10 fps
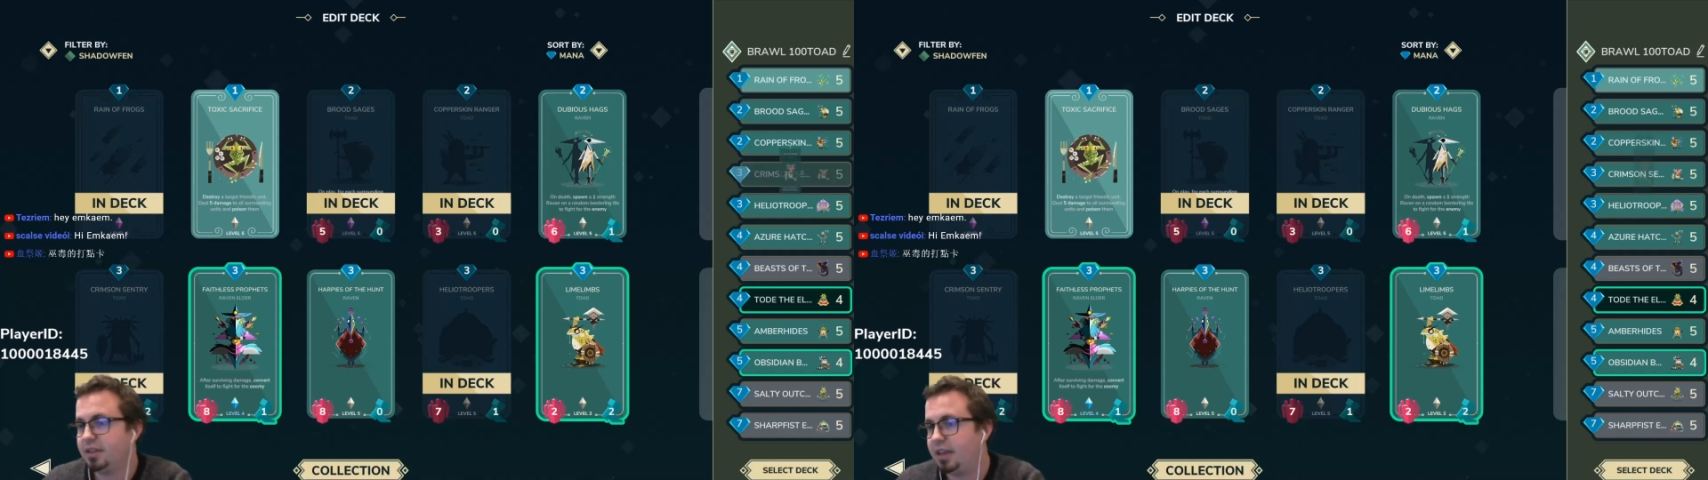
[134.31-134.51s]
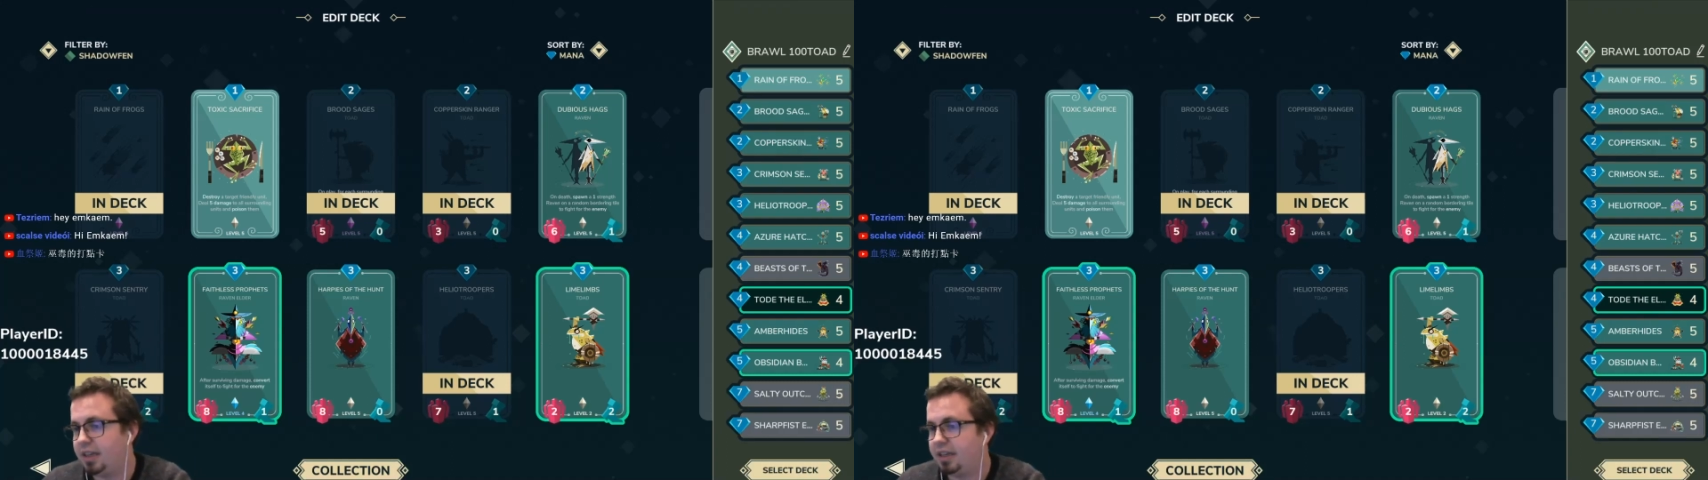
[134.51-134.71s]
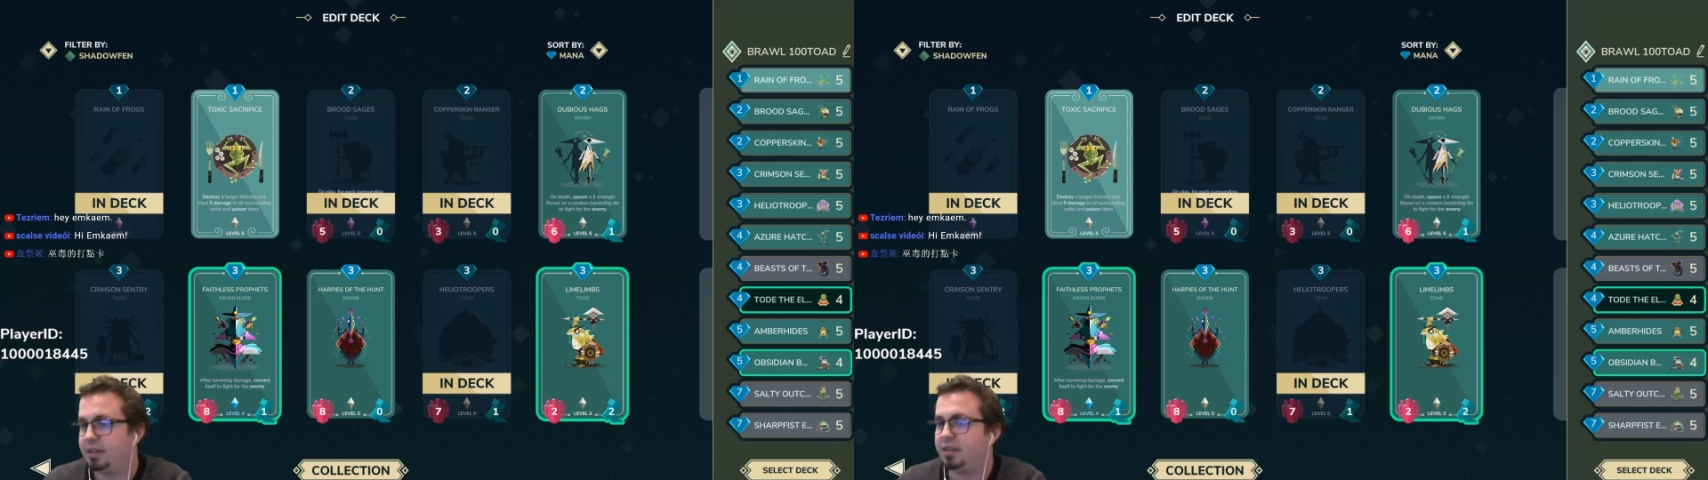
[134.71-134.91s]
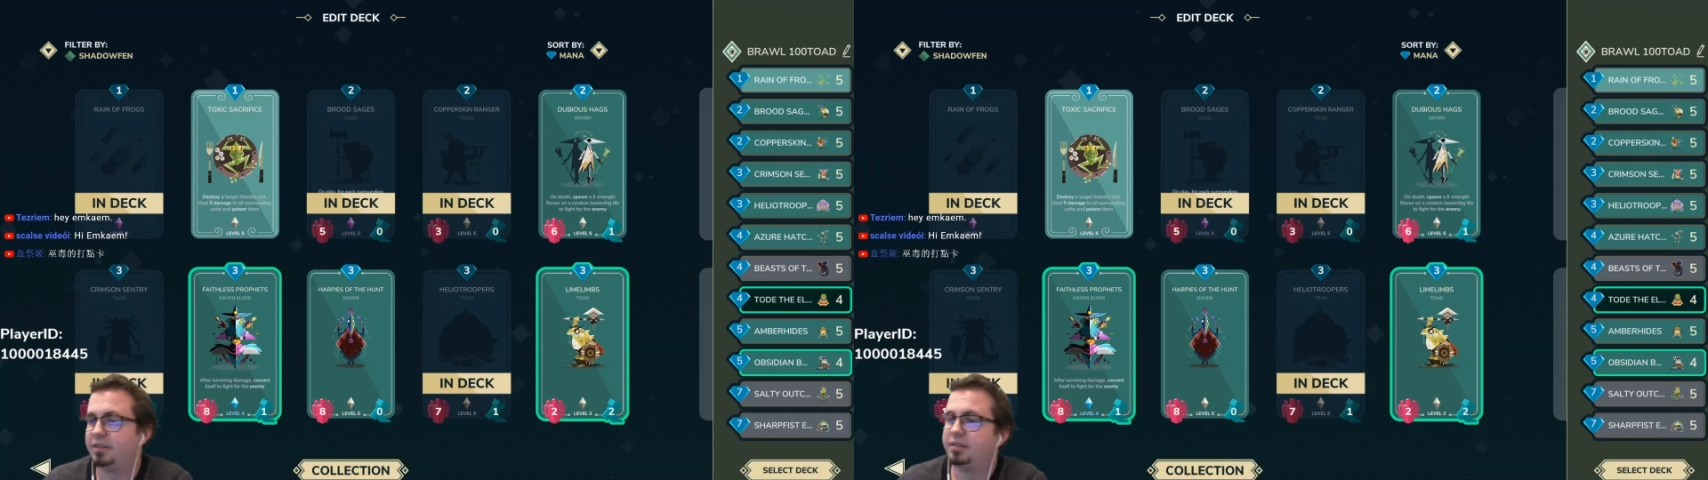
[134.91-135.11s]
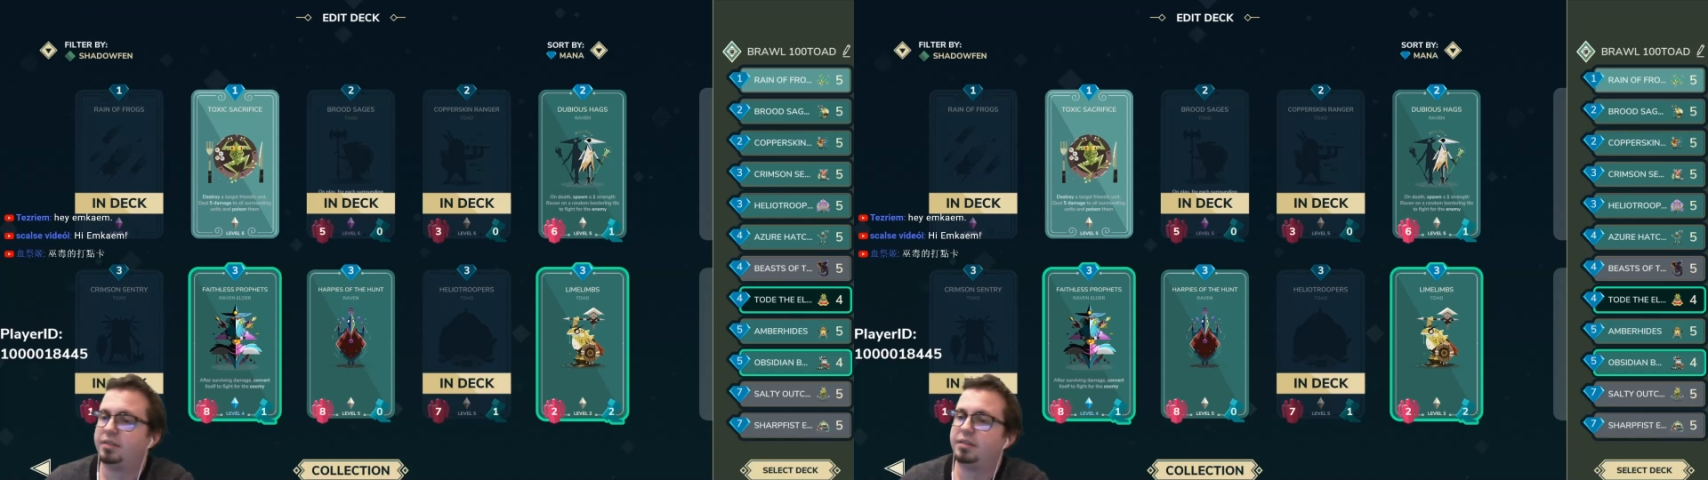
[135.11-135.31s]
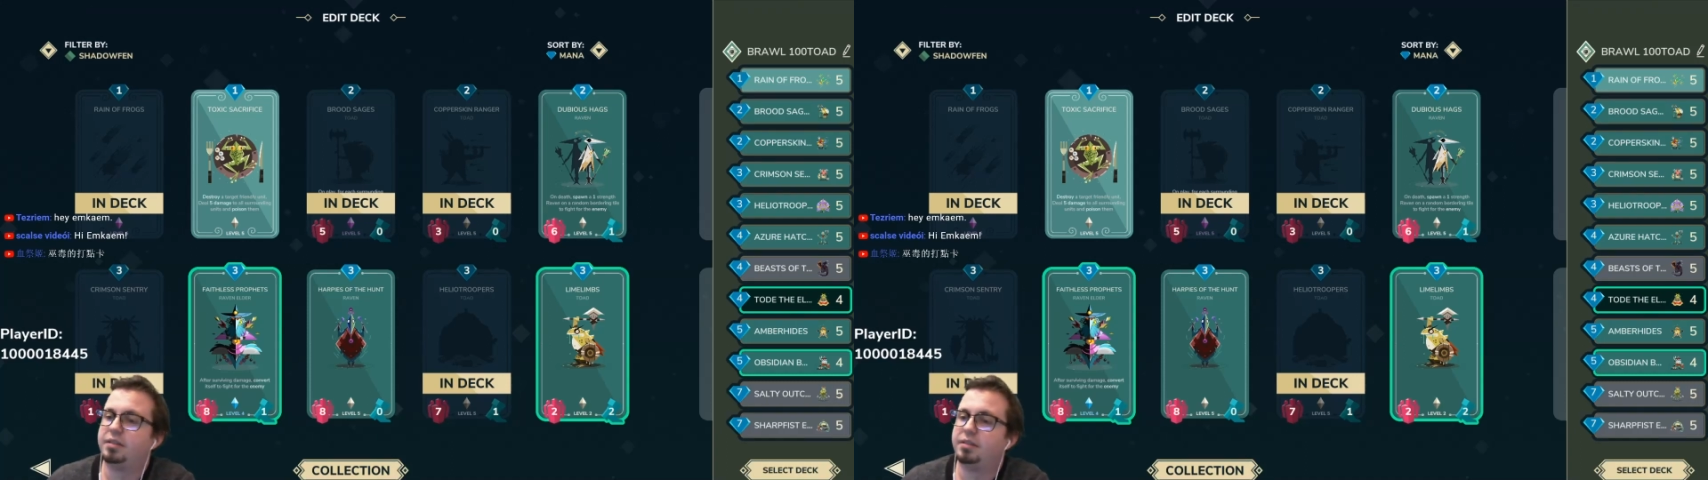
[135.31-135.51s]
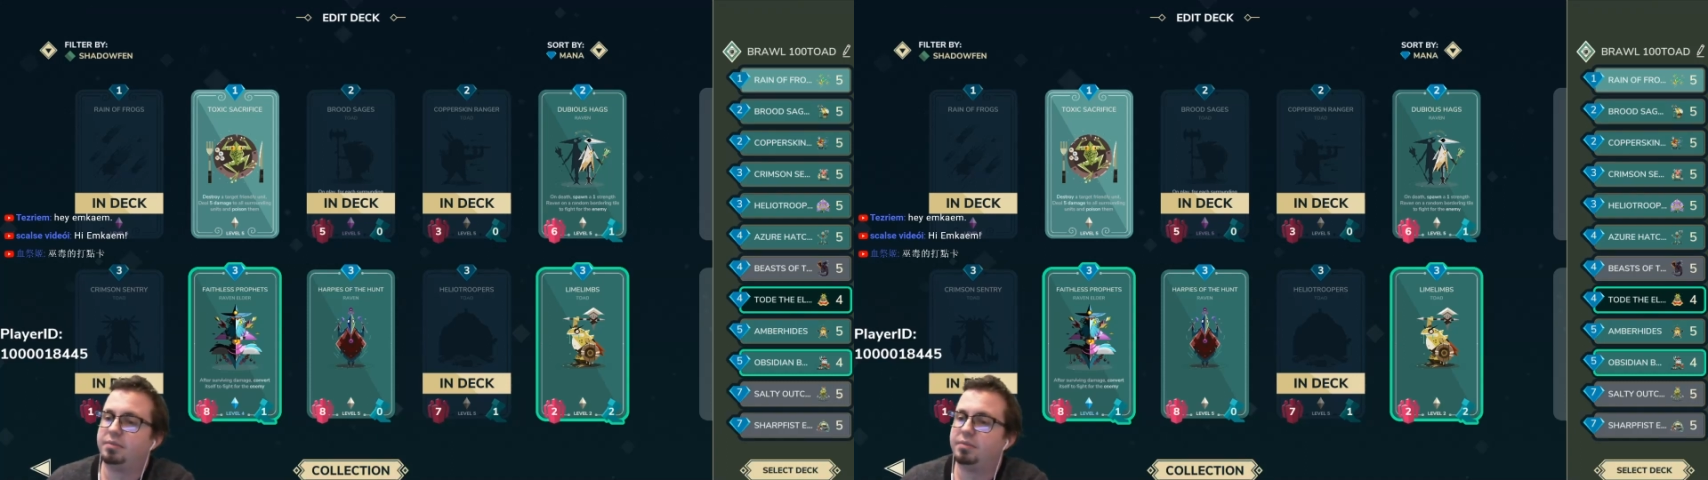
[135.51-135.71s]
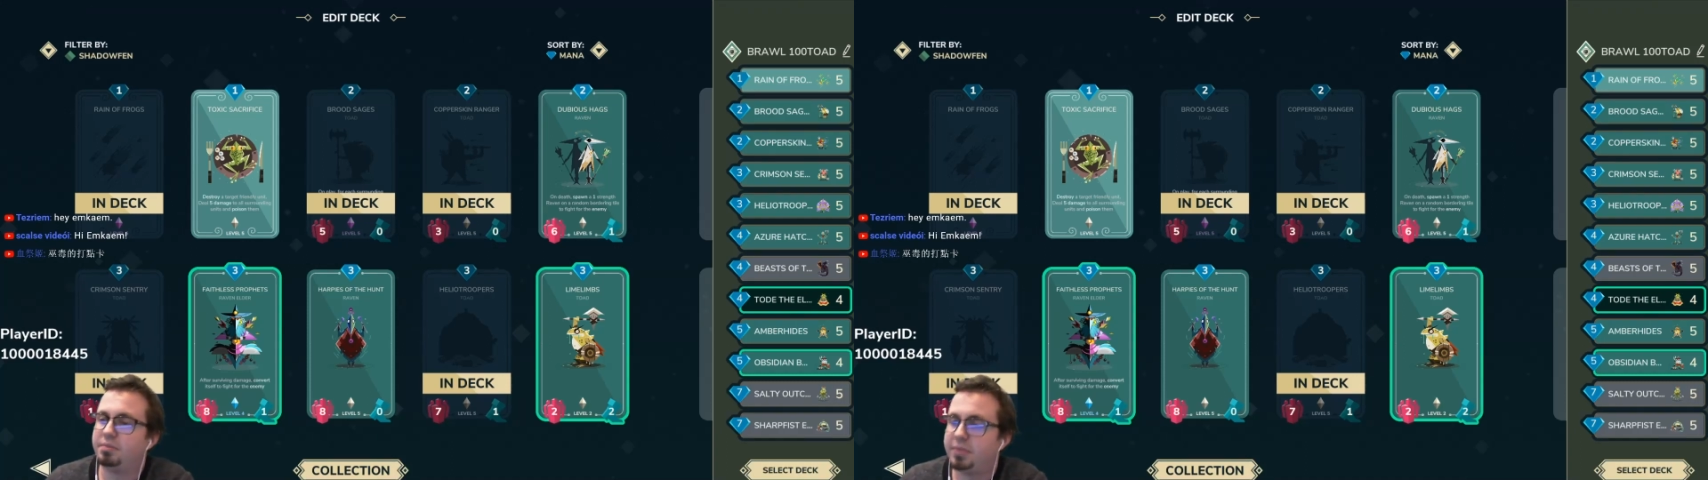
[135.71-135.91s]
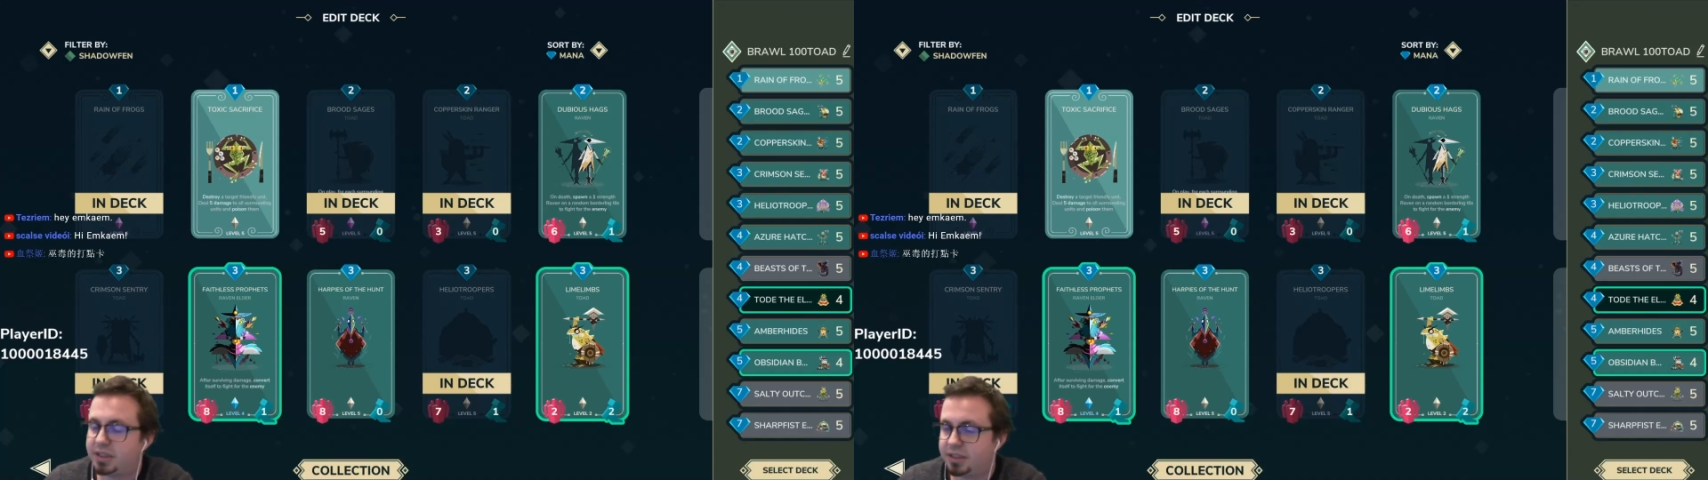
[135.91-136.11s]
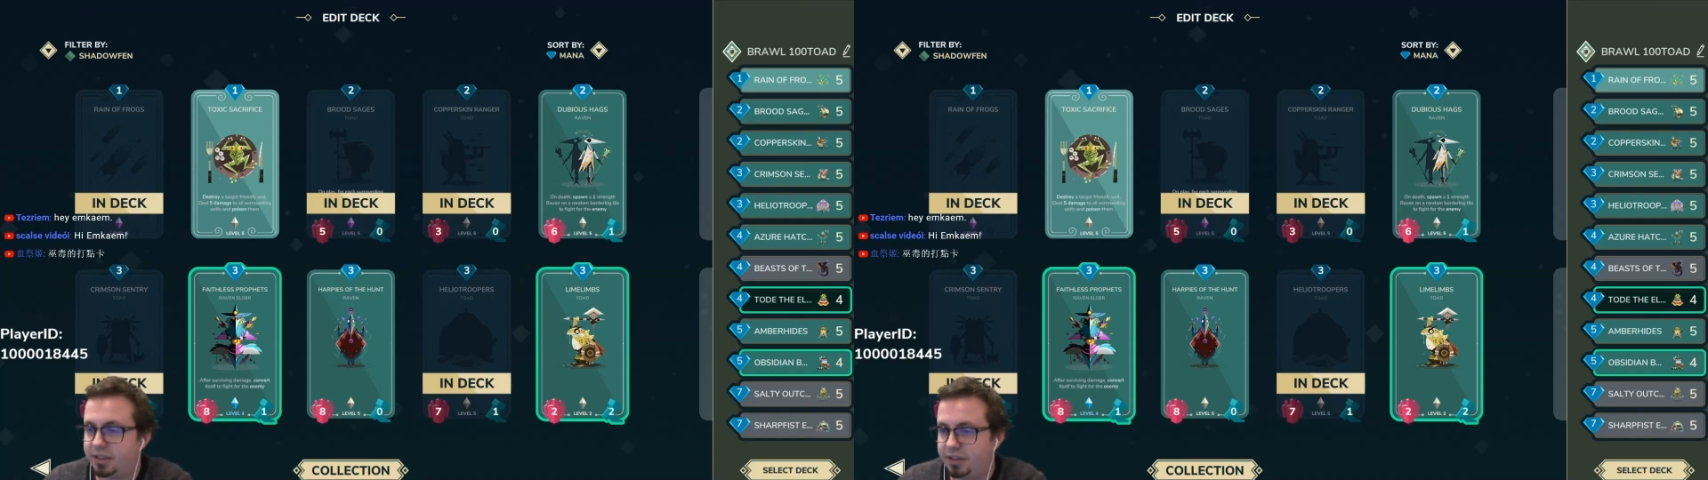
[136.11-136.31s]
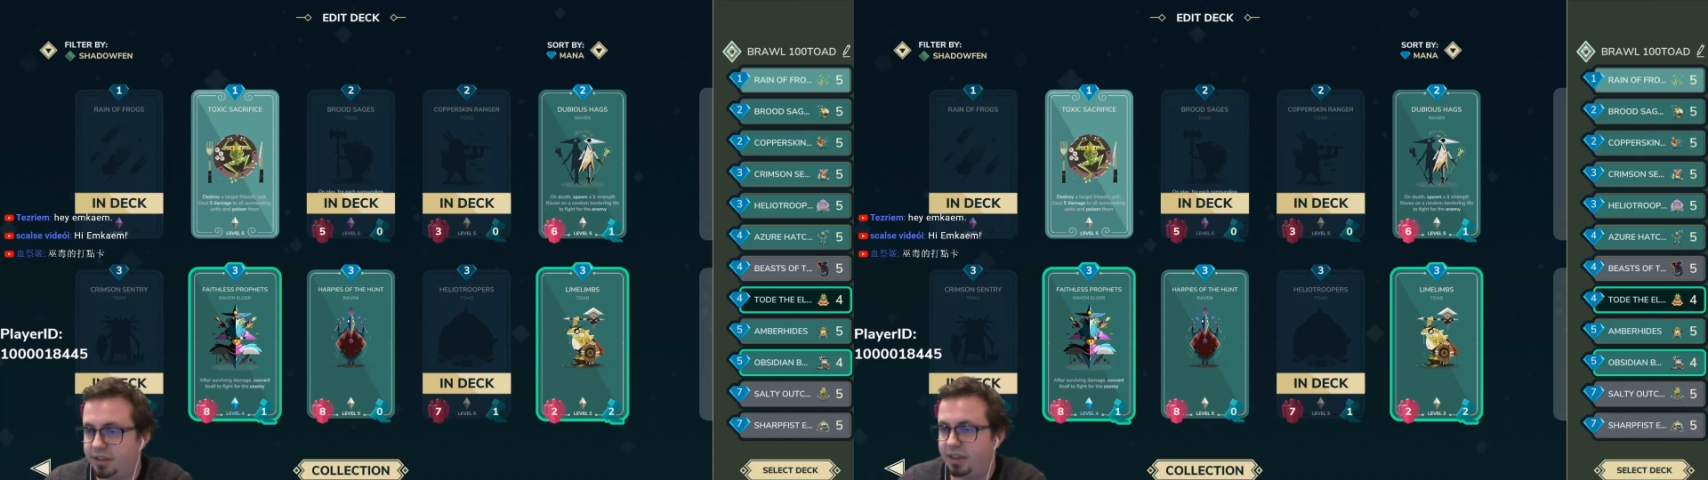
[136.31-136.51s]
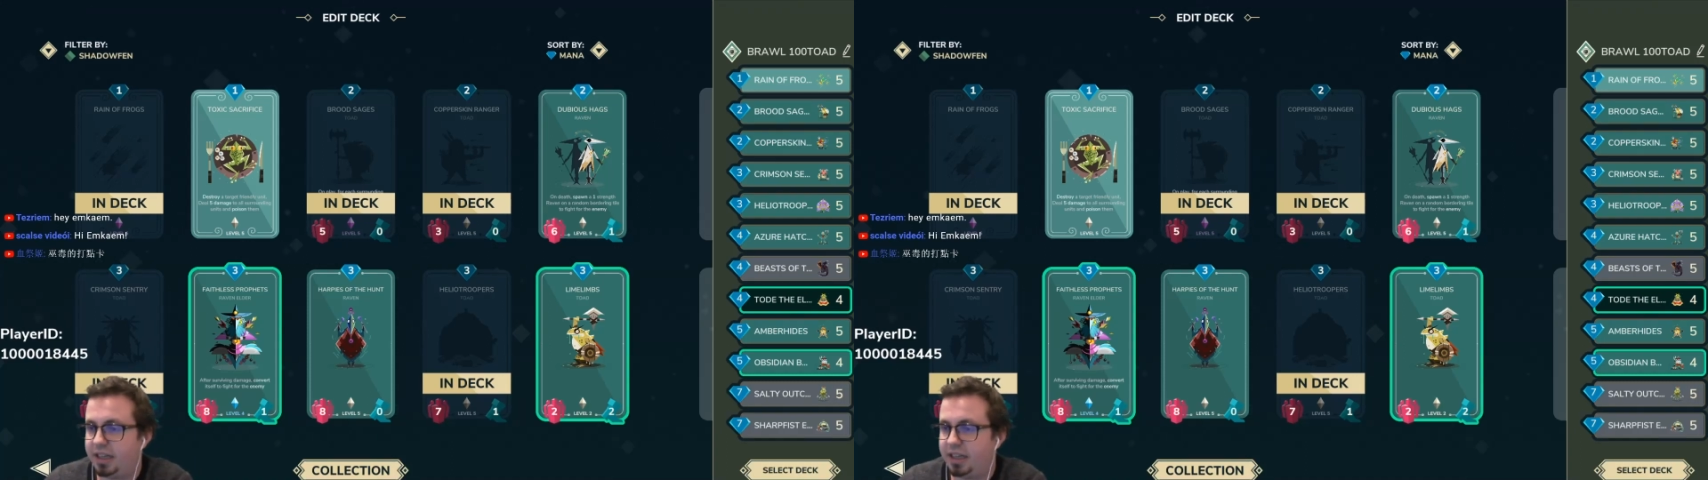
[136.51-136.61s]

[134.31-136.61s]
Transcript: and Mr.